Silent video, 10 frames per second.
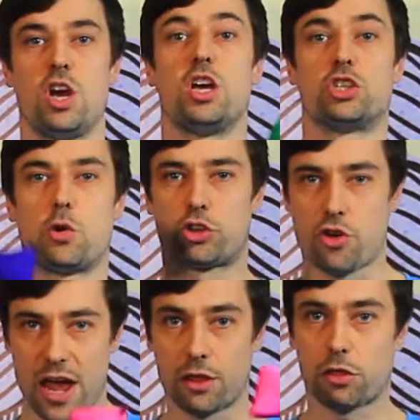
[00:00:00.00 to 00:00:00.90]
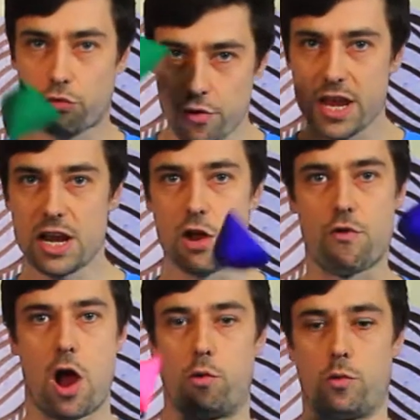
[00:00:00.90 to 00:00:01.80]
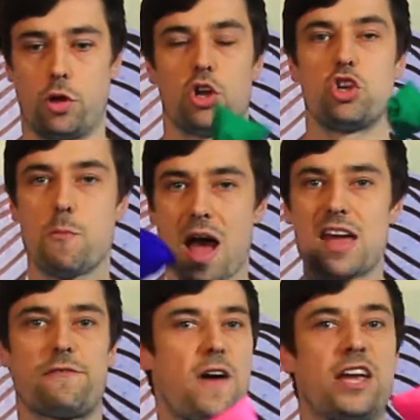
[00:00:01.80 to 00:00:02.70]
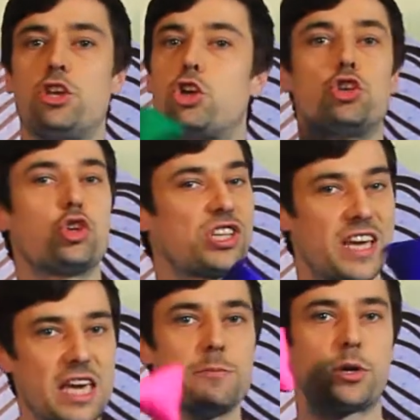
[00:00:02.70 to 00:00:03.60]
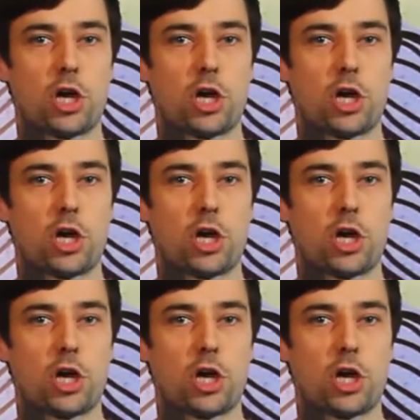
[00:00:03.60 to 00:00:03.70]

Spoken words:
So we're trying 3 in a row. You might find you can just keep